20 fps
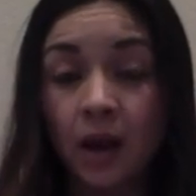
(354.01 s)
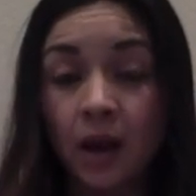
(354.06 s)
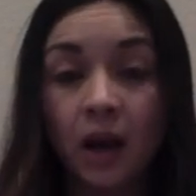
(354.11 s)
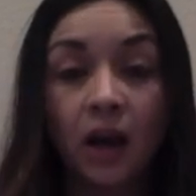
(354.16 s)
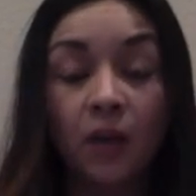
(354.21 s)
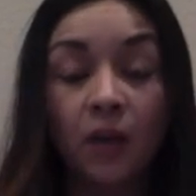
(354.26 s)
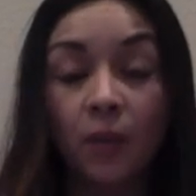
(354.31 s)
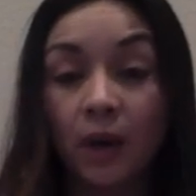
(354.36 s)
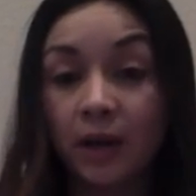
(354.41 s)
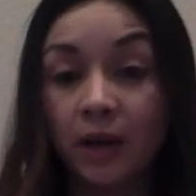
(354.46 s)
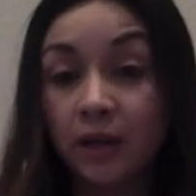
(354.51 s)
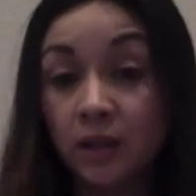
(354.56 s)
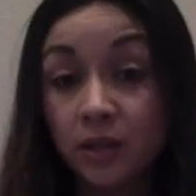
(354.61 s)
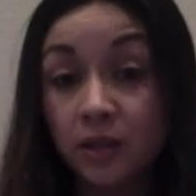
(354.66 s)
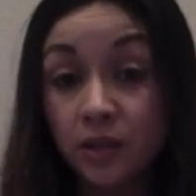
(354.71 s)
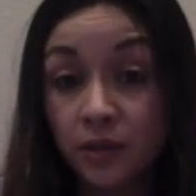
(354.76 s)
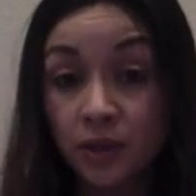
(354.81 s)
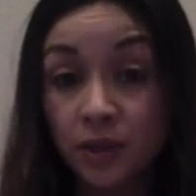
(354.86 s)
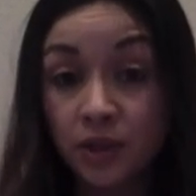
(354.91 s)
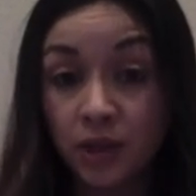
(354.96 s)
I wanted to do
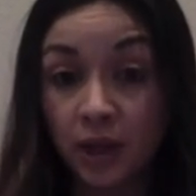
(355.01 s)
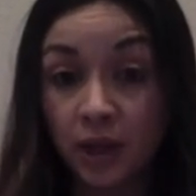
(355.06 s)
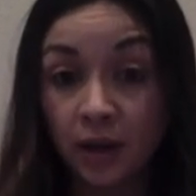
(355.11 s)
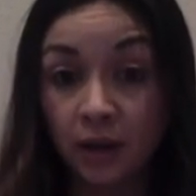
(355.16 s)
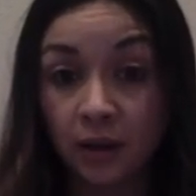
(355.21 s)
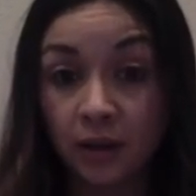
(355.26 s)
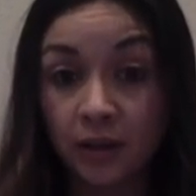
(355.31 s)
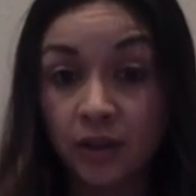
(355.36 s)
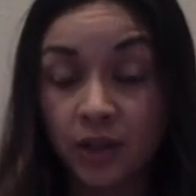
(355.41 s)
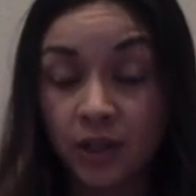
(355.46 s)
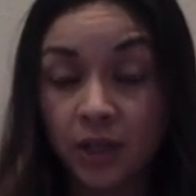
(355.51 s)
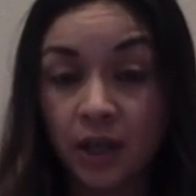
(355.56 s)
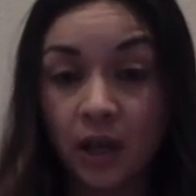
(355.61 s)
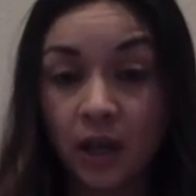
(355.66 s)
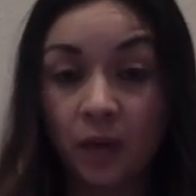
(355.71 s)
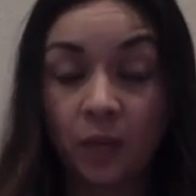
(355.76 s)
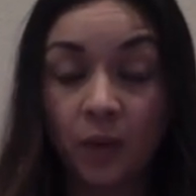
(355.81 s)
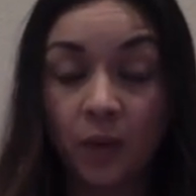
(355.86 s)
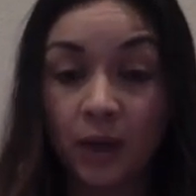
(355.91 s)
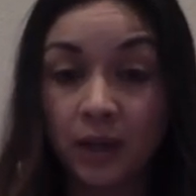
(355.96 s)
the Shakeology. I
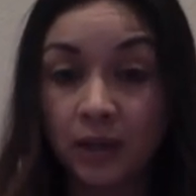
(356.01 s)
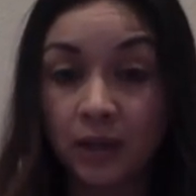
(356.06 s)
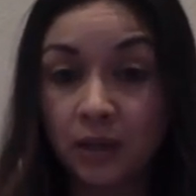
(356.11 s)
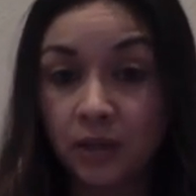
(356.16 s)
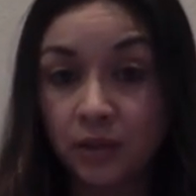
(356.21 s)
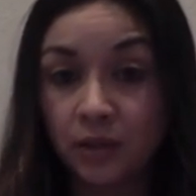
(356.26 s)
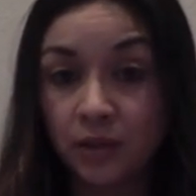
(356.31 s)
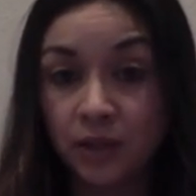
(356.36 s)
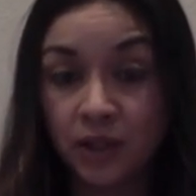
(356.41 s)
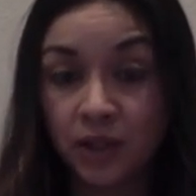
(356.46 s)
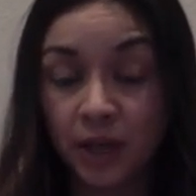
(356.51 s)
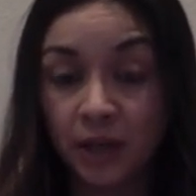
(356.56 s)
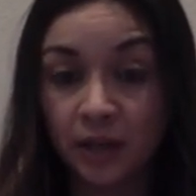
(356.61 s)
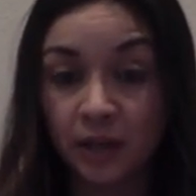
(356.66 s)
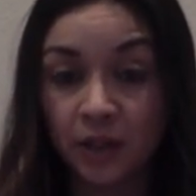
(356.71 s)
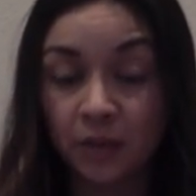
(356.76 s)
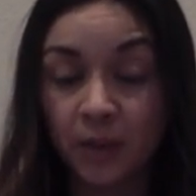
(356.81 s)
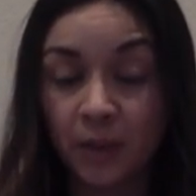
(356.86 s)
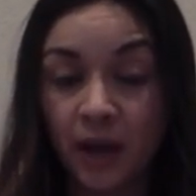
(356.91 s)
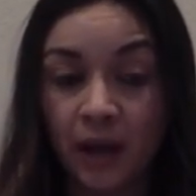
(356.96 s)
wanted to do the
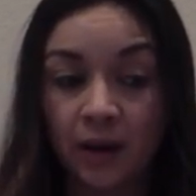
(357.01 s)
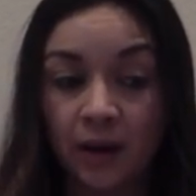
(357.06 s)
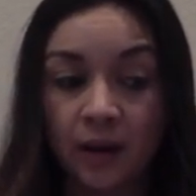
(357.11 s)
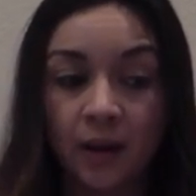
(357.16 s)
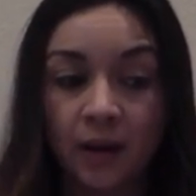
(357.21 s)
challenge pack.